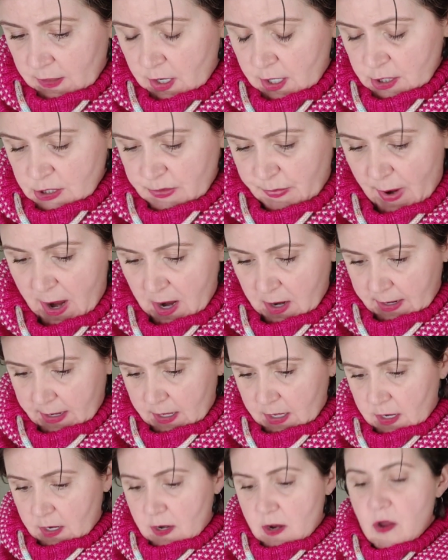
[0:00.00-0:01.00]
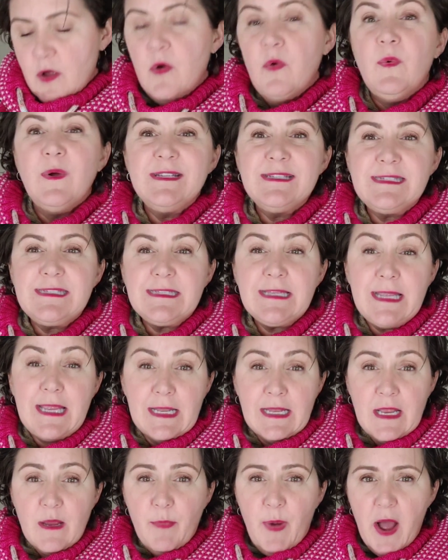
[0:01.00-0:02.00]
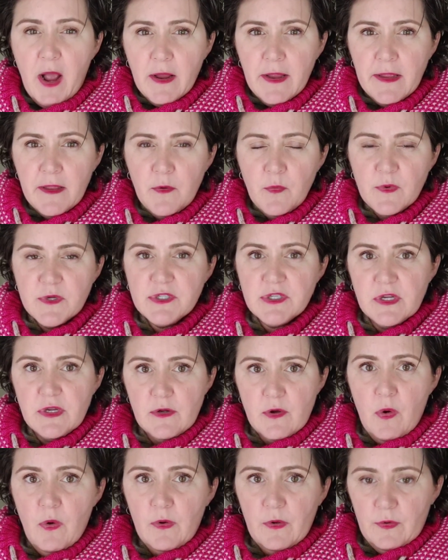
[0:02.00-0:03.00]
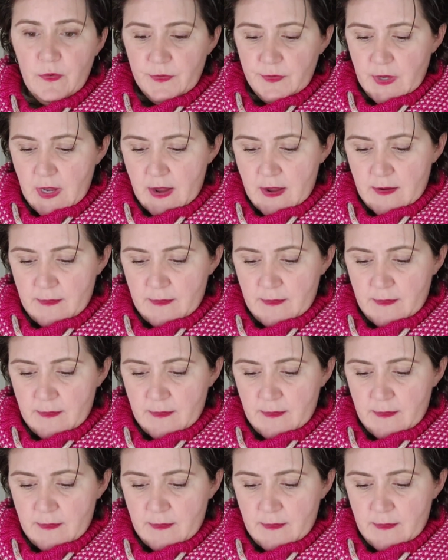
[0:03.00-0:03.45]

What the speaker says: large pocket, one skinny pocket, which could hold